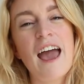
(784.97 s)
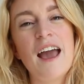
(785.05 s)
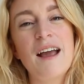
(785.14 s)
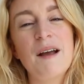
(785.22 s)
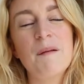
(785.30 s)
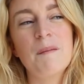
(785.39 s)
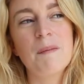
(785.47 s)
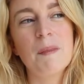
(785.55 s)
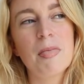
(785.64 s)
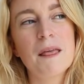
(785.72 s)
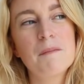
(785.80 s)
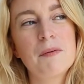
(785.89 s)

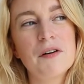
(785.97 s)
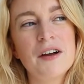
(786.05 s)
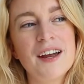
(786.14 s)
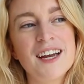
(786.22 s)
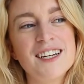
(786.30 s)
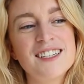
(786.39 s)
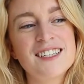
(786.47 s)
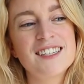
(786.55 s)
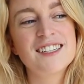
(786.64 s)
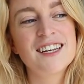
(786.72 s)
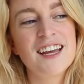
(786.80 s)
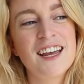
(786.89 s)

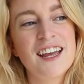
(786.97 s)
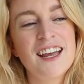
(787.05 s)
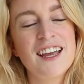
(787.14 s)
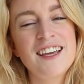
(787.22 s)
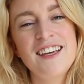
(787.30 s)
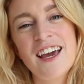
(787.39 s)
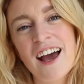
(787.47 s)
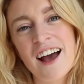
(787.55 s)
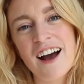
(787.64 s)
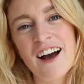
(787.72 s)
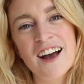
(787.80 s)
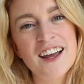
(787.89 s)
But
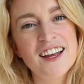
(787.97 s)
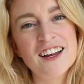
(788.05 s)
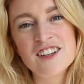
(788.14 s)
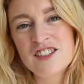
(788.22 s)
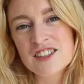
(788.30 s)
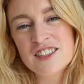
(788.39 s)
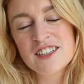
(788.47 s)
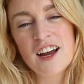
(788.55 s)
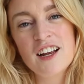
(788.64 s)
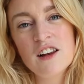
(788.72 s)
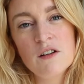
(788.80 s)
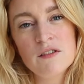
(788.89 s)
yeah,
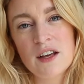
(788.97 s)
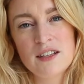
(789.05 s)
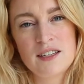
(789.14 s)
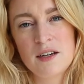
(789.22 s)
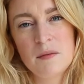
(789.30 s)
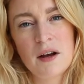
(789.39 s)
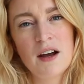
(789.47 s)
I love that cinema.